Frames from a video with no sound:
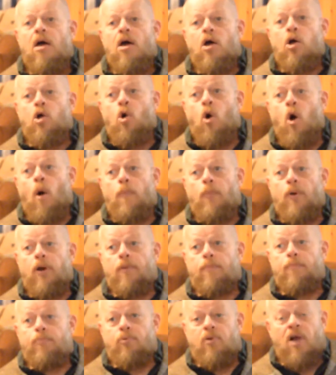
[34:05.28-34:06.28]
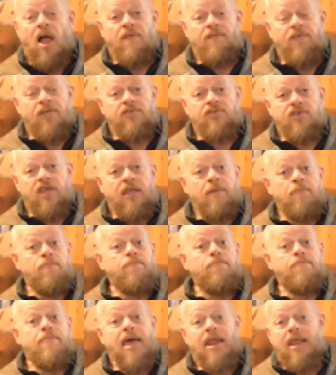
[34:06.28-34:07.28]
corporate profits
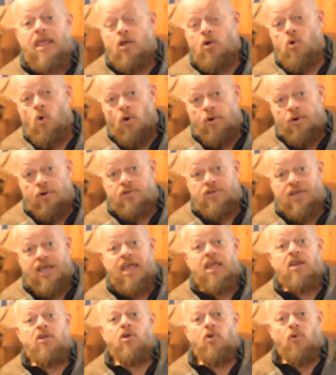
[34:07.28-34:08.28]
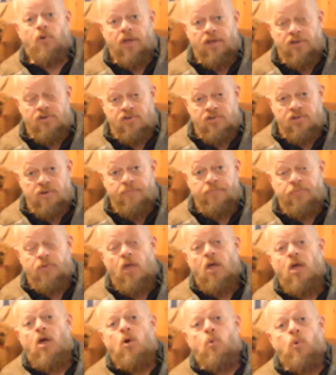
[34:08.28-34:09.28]
in many quarters increase.
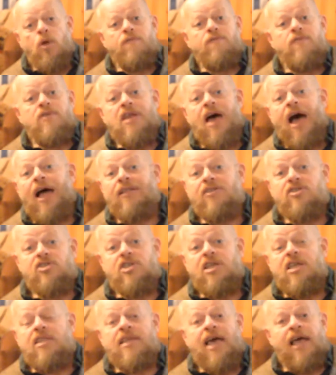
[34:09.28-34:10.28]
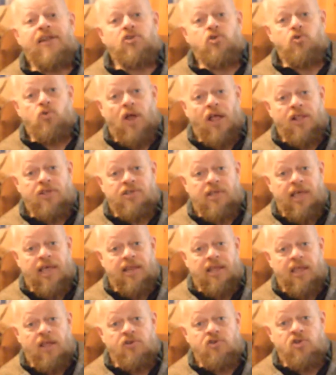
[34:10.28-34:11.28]
We've not seen that
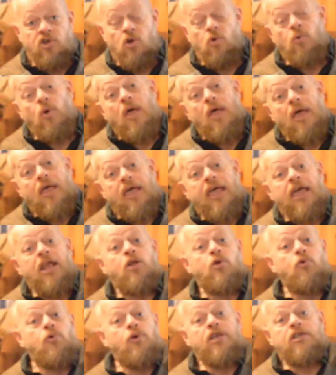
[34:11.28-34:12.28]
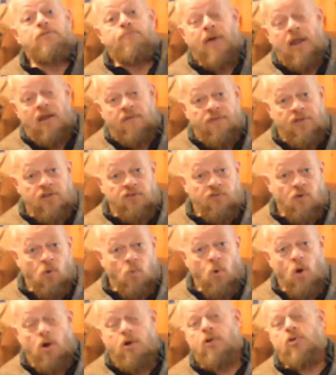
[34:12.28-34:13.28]
translate into increased benefits for
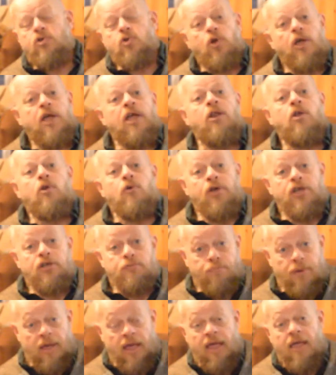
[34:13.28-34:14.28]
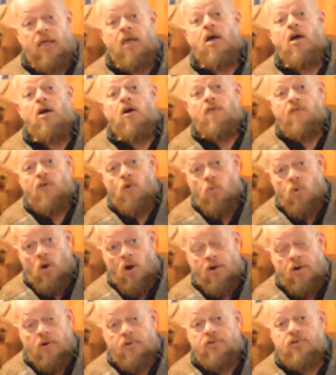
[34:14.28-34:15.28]
workers or increased pay for
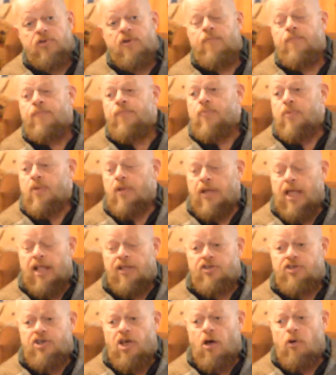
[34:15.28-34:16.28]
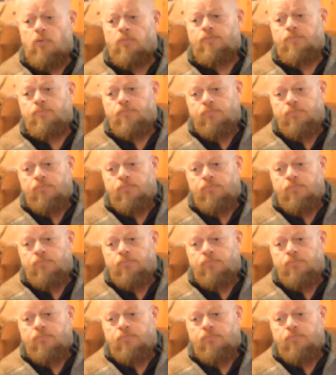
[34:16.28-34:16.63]
workers. And so